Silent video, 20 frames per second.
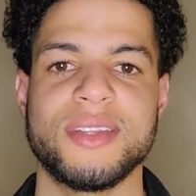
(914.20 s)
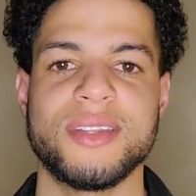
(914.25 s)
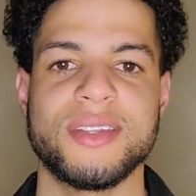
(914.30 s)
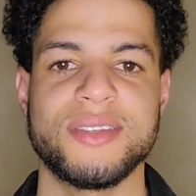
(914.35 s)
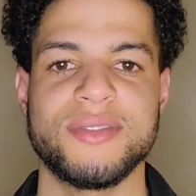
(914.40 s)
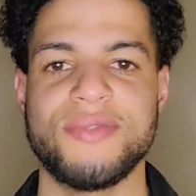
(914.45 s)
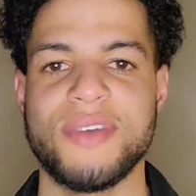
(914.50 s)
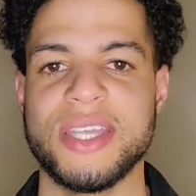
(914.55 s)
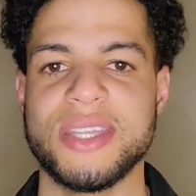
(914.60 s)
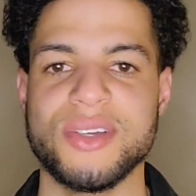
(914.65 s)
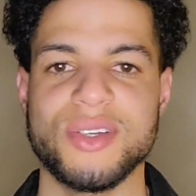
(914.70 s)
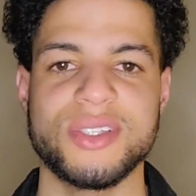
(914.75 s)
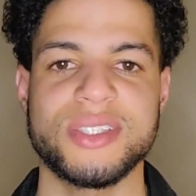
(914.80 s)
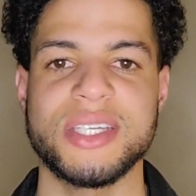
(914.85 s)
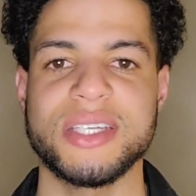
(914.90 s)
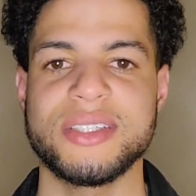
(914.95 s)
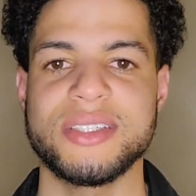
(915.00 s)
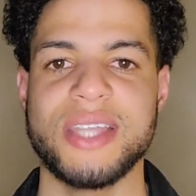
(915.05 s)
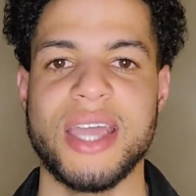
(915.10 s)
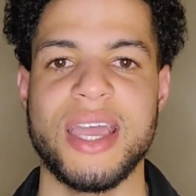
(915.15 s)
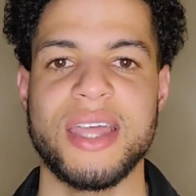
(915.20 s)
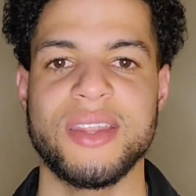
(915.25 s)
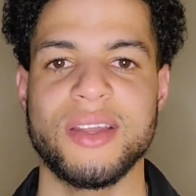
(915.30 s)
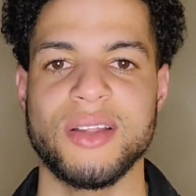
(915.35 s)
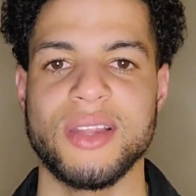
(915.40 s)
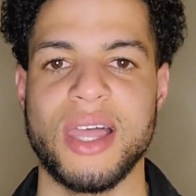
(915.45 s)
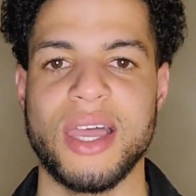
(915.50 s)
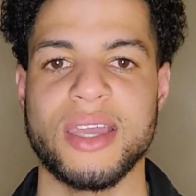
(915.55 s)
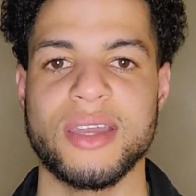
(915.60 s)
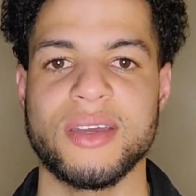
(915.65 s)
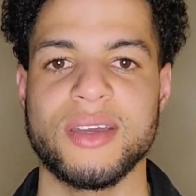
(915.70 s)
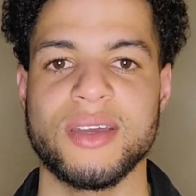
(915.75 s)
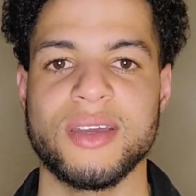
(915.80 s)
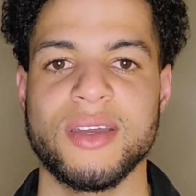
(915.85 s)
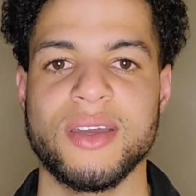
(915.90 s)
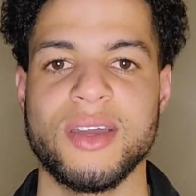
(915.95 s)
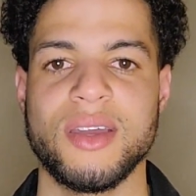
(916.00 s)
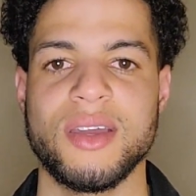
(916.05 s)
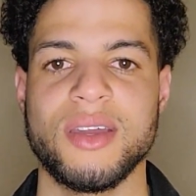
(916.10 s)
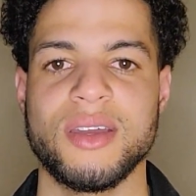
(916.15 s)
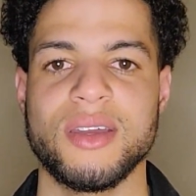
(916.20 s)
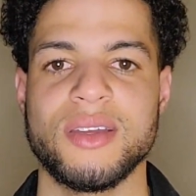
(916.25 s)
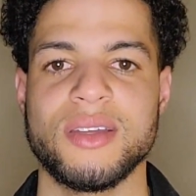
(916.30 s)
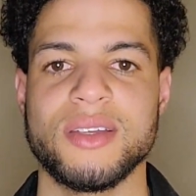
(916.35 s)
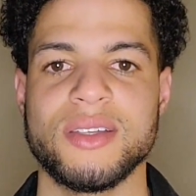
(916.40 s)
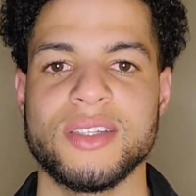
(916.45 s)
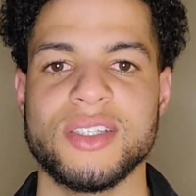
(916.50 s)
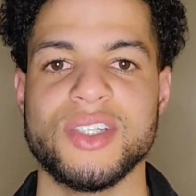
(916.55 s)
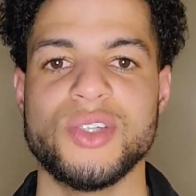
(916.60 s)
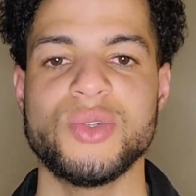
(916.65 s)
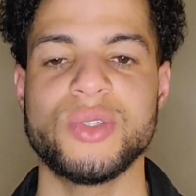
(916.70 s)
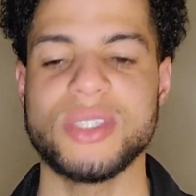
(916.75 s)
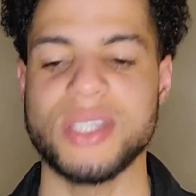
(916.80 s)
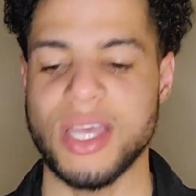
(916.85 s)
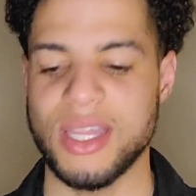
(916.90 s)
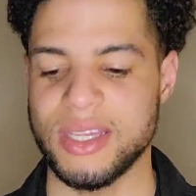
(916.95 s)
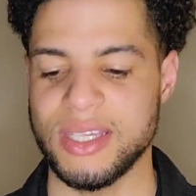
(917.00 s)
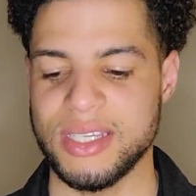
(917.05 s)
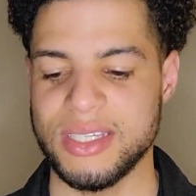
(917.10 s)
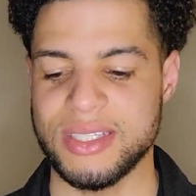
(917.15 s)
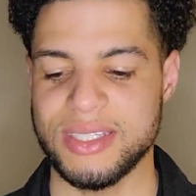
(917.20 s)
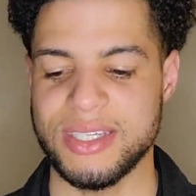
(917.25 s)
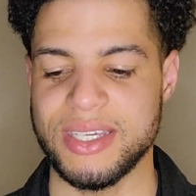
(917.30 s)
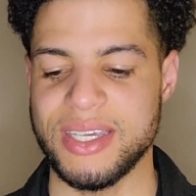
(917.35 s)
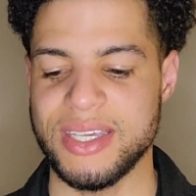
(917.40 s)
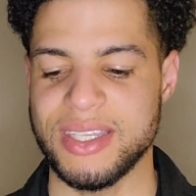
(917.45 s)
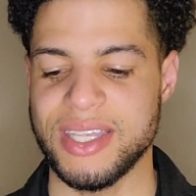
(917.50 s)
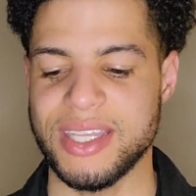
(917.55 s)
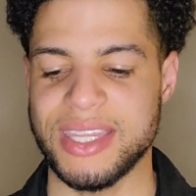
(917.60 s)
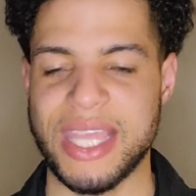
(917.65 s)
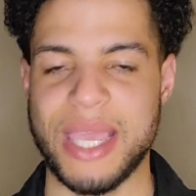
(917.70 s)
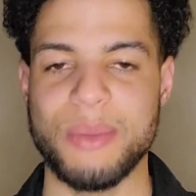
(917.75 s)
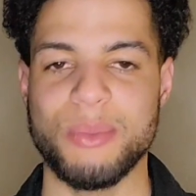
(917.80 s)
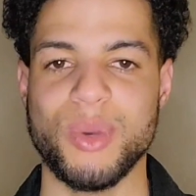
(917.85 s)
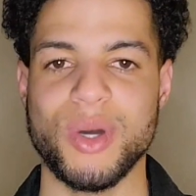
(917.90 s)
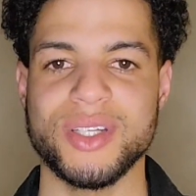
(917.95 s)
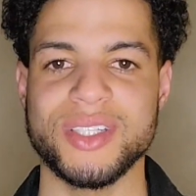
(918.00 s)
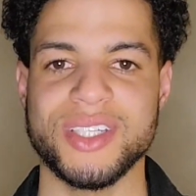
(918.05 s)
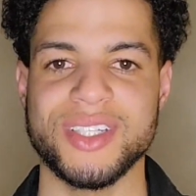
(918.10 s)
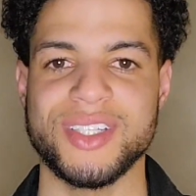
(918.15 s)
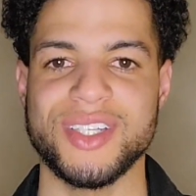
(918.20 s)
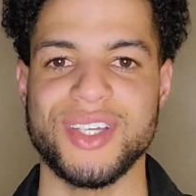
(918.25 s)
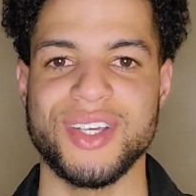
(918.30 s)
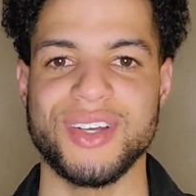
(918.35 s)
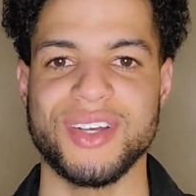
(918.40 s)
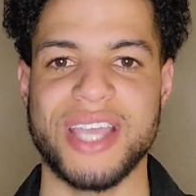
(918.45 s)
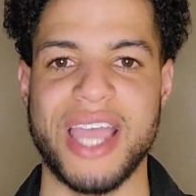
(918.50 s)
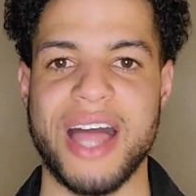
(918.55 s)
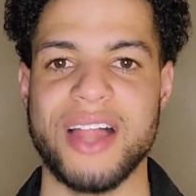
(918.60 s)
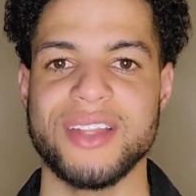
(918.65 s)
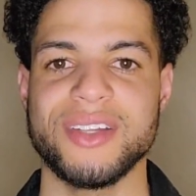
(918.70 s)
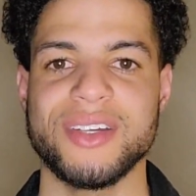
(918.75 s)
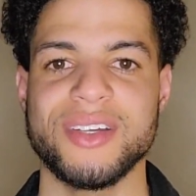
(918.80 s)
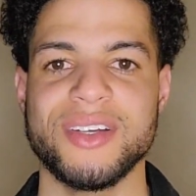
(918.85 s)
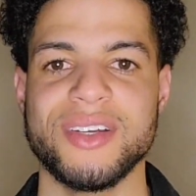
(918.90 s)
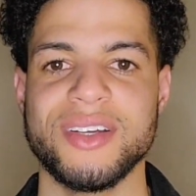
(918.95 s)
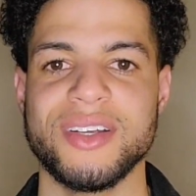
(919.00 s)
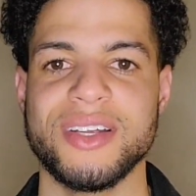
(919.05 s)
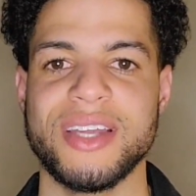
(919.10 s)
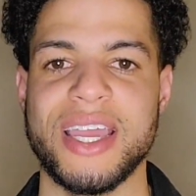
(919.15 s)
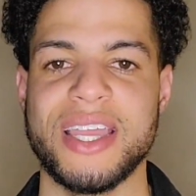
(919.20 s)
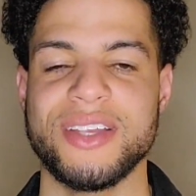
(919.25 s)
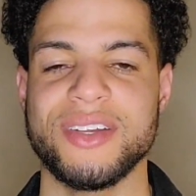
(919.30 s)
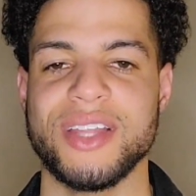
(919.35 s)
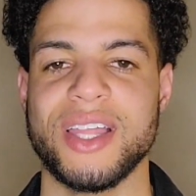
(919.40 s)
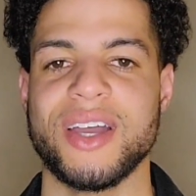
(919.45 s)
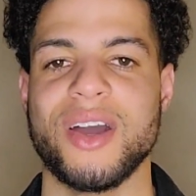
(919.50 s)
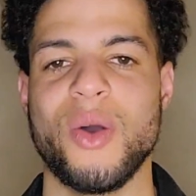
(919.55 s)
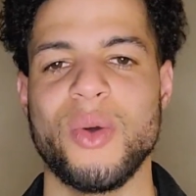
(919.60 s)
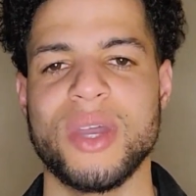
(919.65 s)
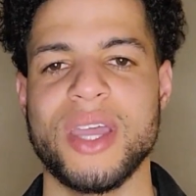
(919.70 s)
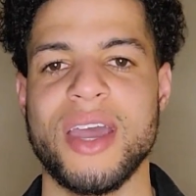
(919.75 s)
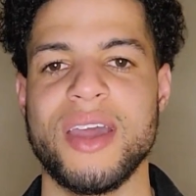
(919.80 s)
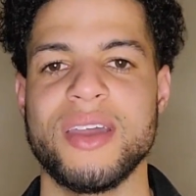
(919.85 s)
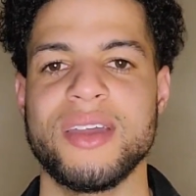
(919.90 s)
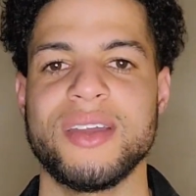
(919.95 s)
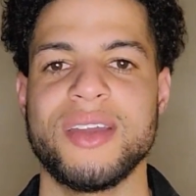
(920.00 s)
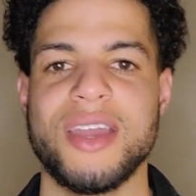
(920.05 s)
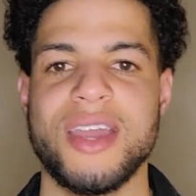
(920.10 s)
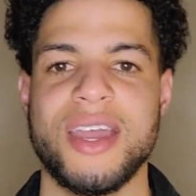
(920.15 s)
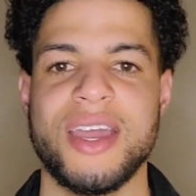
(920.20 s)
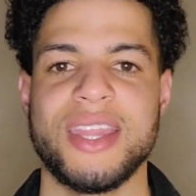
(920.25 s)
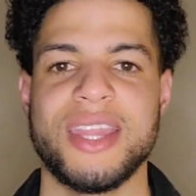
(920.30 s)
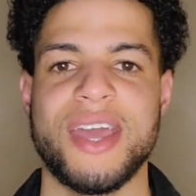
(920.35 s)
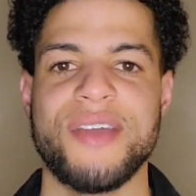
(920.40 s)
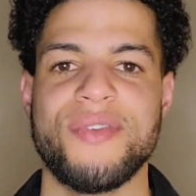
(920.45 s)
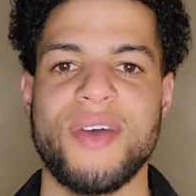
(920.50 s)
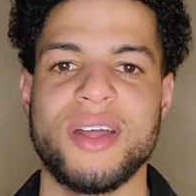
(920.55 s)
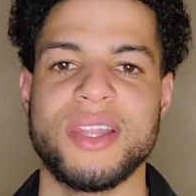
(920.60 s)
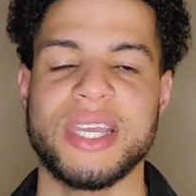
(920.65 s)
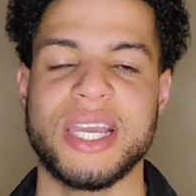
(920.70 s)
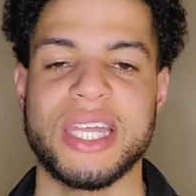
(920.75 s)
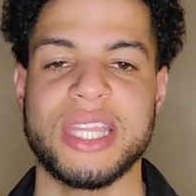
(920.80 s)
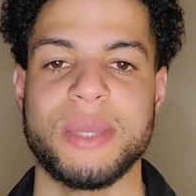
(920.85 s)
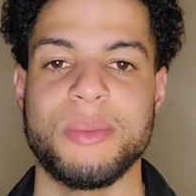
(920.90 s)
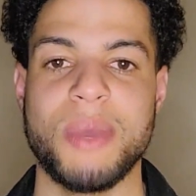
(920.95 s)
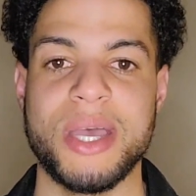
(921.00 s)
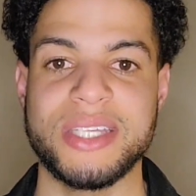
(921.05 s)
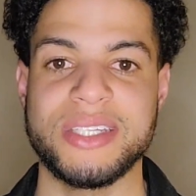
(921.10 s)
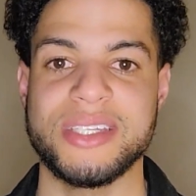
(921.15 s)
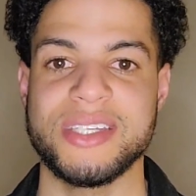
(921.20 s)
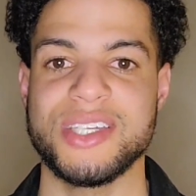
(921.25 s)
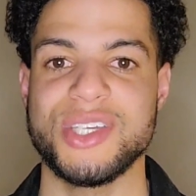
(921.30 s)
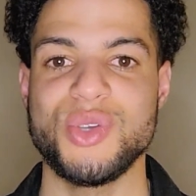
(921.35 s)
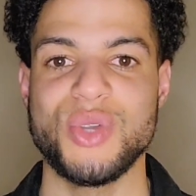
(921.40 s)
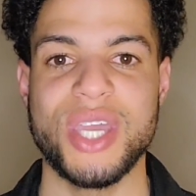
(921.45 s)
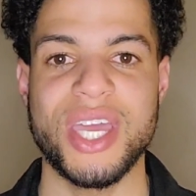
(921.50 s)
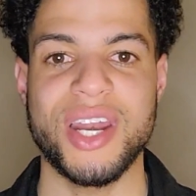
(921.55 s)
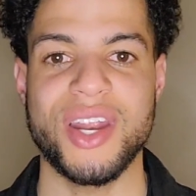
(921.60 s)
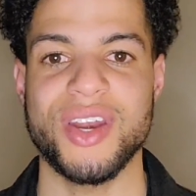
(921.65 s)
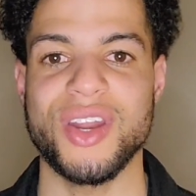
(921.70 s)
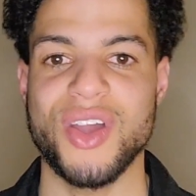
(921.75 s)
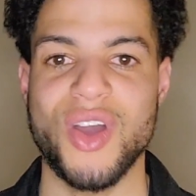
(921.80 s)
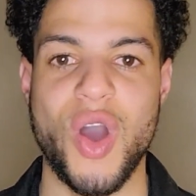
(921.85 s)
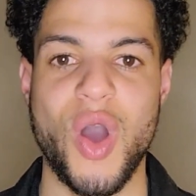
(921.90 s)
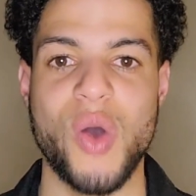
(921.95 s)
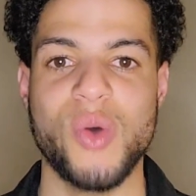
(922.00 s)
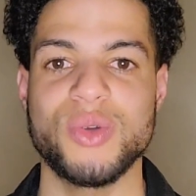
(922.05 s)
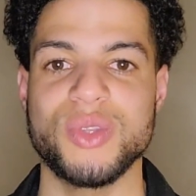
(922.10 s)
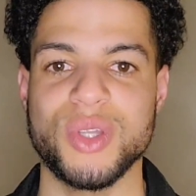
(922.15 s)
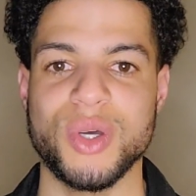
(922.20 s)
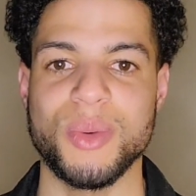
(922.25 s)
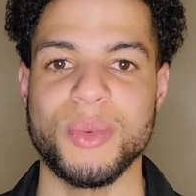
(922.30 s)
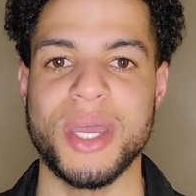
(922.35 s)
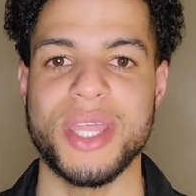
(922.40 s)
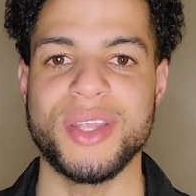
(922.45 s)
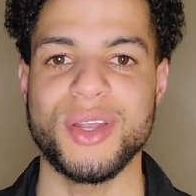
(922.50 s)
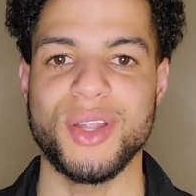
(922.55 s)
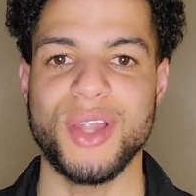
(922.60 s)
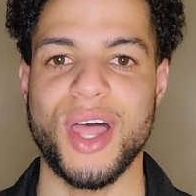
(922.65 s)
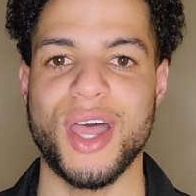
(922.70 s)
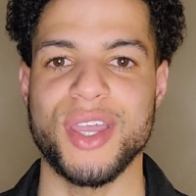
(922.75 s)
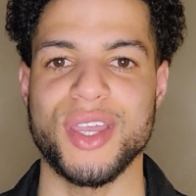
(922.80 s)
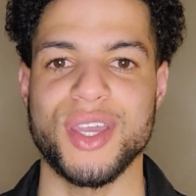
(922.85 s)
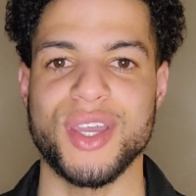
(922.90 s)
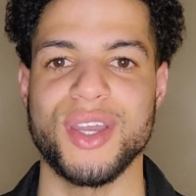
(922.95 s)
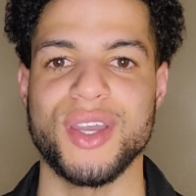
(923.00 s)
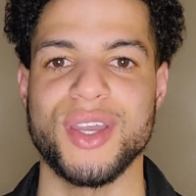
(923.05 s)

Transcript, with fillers: fifth or sixth day, they're like, you suddenly see that they booked into your calendar and you're like, okay, they finally got the message and you get on a call with them and they're like,